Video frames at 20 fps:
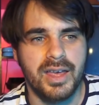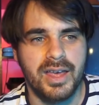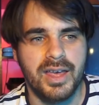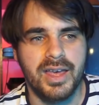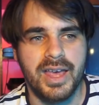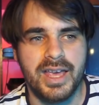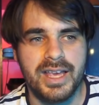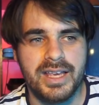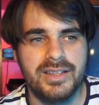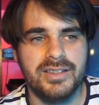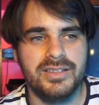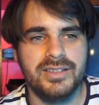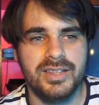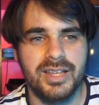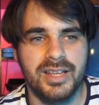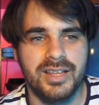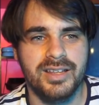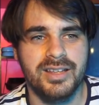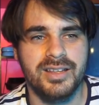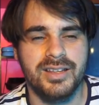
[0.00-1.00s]
he's
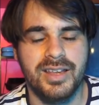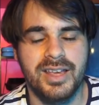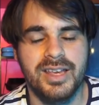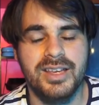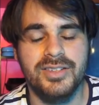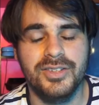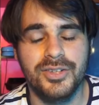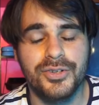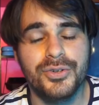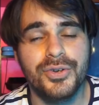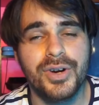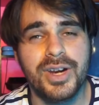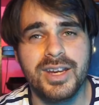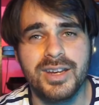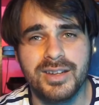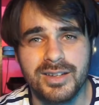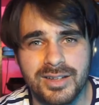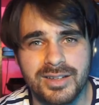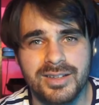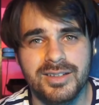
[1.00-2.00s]

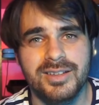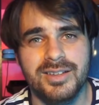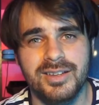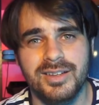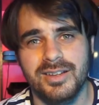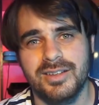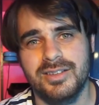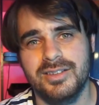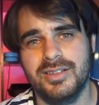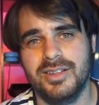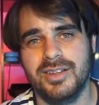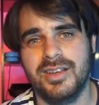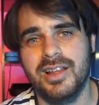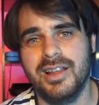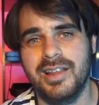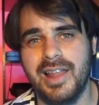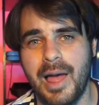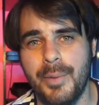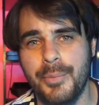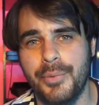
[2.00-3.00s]
agreed to
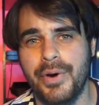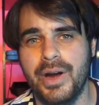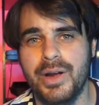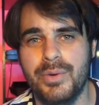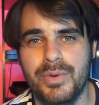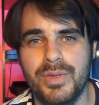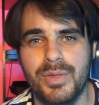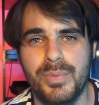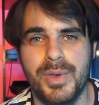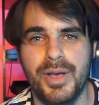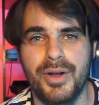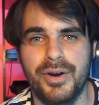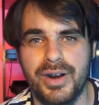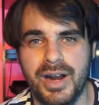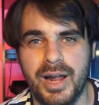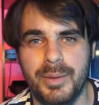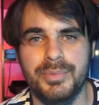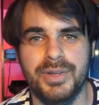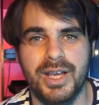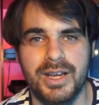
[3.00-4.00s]
collaborate with me on an
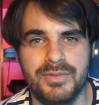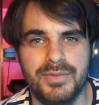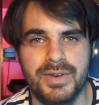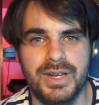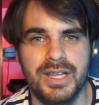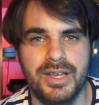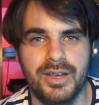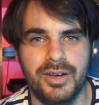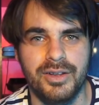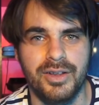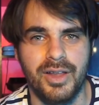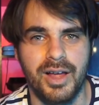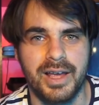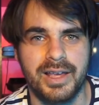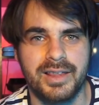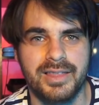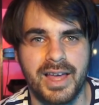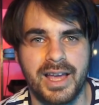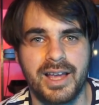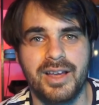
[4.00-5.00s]
update video.
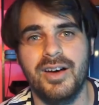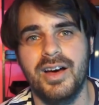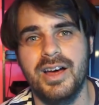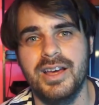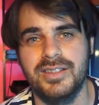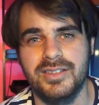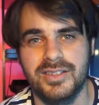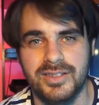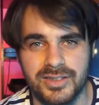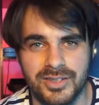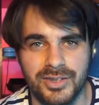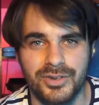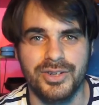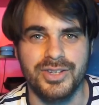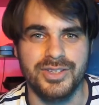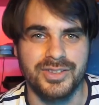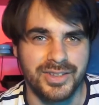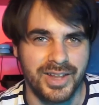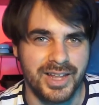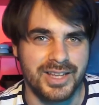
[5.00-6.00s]
Like, that guy is a
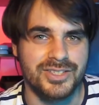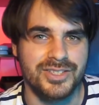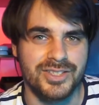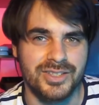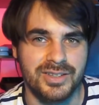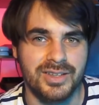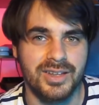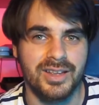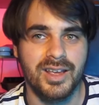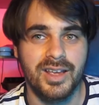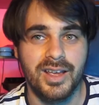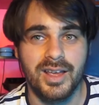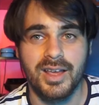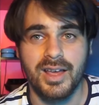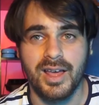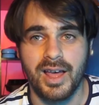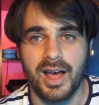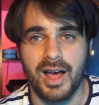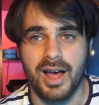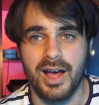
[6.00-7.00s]
serious legend.
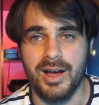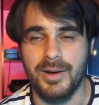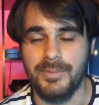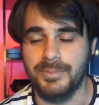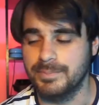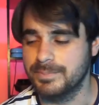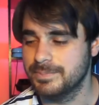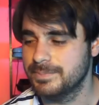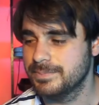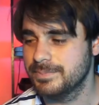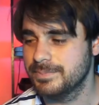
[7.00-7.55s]
And